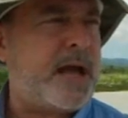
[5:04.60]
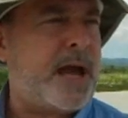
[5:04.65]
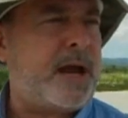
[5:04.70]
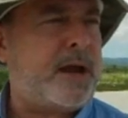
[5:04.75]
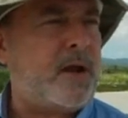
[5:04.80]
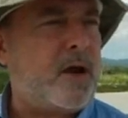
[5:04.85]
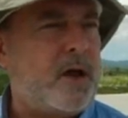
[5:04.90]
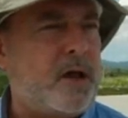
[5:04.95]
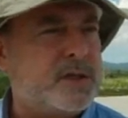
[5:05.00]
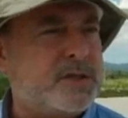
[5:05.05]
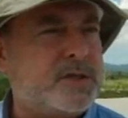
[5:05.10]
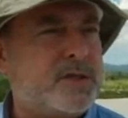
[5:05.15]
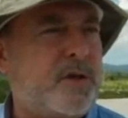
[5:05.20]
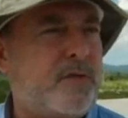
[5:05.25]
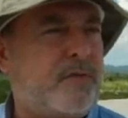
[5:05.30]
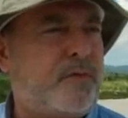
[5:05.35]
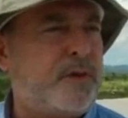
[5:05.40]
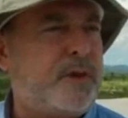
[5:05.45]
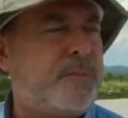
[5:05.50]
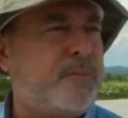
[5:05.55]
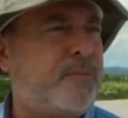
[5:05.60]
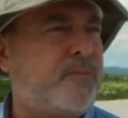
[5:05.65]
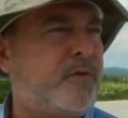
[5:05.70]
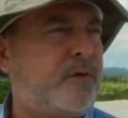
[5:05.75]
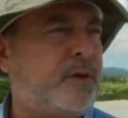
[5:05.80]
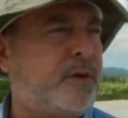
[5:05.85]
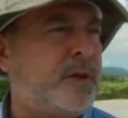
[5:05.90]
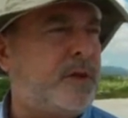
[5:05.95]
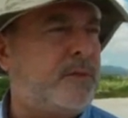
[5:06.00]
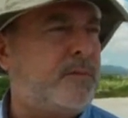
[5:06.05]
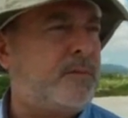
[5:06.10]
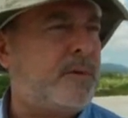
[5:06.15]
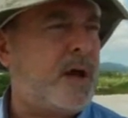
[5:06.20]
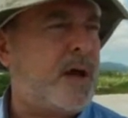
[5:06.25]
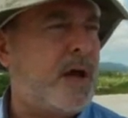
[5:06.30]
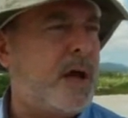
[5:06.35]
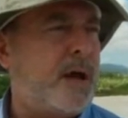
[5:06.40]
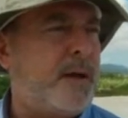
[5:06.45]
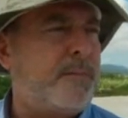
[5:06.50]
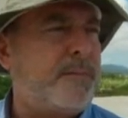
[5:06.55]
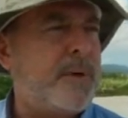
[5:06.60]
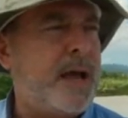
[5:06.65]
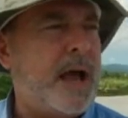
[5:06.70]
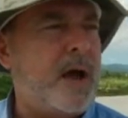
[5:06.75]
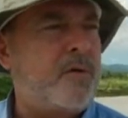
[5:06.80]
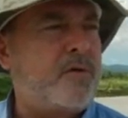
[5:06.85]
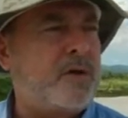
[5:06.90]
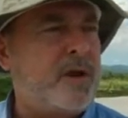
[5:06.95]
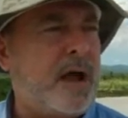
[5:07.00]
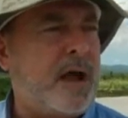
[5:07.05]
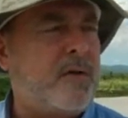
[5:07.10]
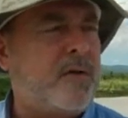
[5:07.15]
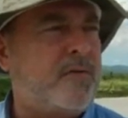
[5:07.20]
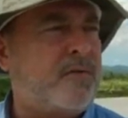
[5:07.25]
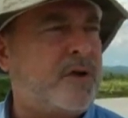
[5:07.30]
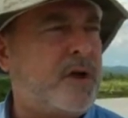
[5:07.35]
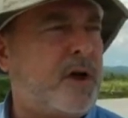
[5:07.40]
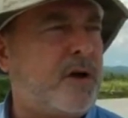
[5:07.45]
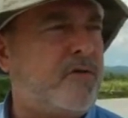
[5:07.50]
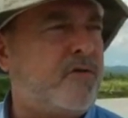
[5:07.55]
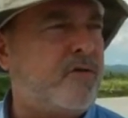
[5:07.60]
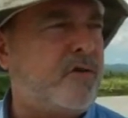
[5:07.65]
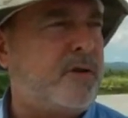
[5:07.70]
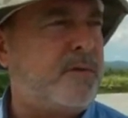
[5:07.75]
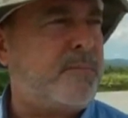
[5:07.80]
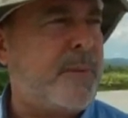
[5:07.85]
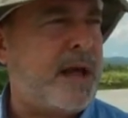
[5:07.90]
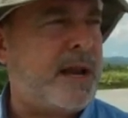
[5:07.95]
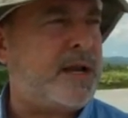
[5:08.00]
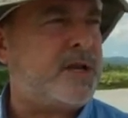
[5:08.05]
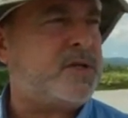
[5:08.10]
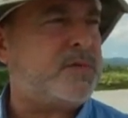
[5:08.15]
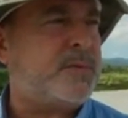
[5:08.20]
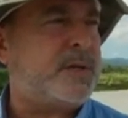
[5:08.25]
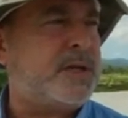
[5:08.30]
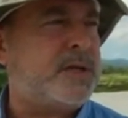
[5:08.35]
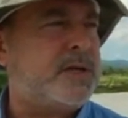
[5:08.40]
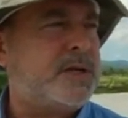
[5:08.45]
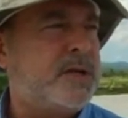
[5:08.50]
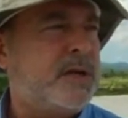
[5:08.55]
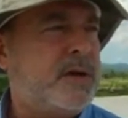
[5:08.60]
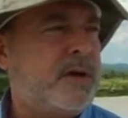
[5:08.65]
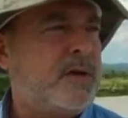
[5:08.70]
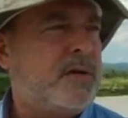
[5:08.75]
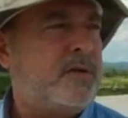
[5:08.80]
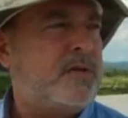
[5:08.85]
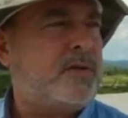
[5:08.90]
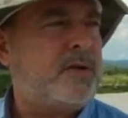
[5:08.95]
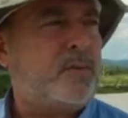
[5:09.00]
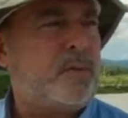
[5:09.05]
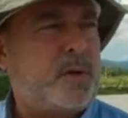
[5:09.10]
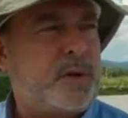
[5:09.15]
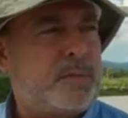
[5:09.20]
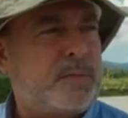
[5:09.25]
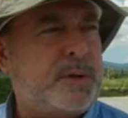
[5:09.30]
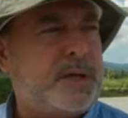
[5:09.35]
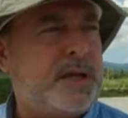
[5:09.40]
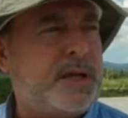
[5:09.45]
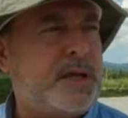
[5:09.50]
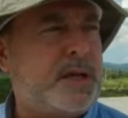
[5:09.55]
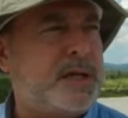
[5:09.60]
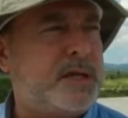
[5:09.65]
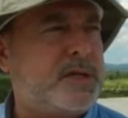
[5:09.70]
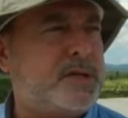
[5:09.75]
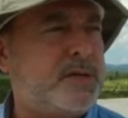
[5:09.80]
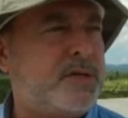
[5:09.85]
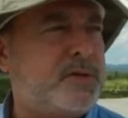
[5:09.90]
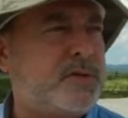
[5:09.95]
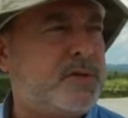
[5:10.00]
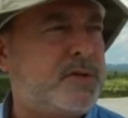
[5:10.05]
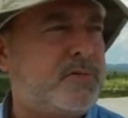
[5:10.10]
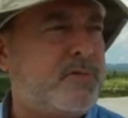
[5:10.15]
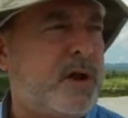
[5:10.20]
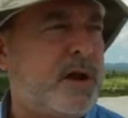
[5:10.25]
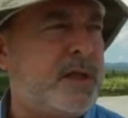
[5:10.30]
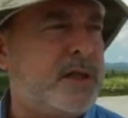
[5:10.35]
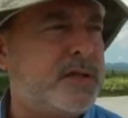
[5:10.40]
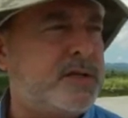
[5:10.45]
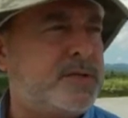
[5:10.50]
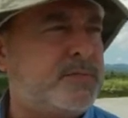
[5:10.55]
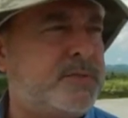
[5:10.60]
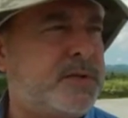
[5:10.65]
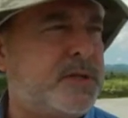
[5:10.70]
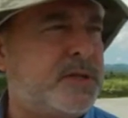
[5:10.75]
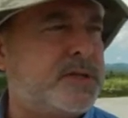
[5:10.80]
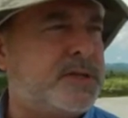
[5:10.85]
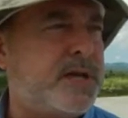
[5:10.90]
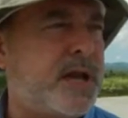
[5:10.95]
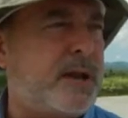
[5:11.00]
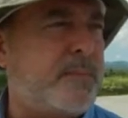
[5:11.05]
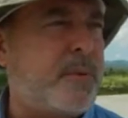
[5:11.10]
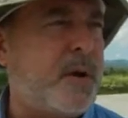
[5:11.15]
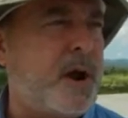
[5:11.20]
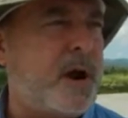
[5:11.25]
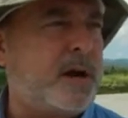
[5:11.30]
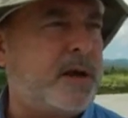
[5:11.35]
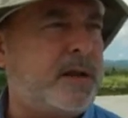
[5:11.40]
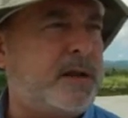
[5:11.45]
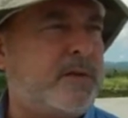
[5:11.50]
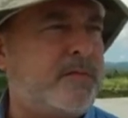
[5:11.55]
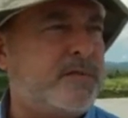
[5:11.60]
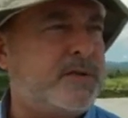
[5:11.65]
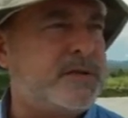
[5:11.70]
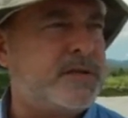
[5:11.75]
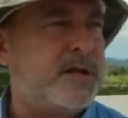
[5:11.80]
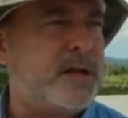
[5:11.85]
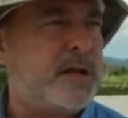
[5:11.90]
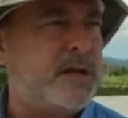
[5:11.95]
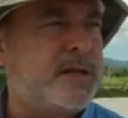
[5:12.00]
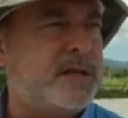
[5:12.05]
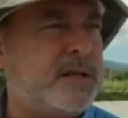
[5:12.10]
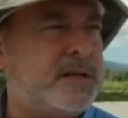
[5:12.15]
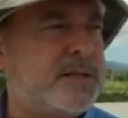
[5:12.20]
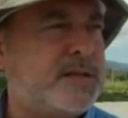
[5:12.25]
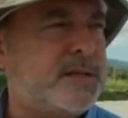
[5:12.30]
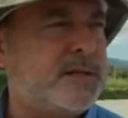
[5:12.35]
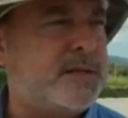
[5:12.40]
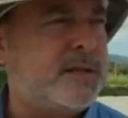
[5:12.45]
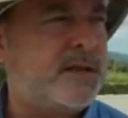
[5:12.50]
and also for the out-of-country management that will be needed to run this tech park and the facilities.